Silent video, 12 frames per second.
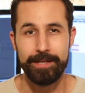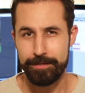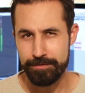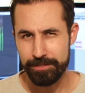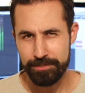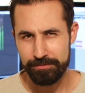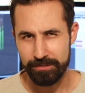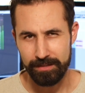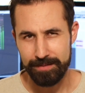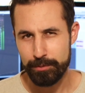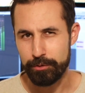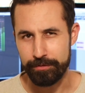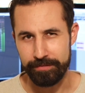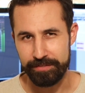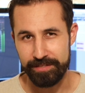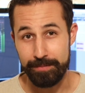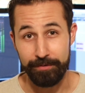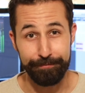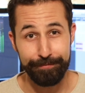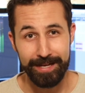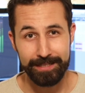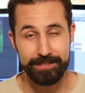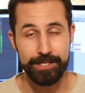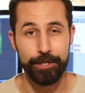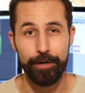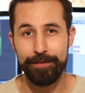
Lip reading: Now you can use a limiter to the same effect here.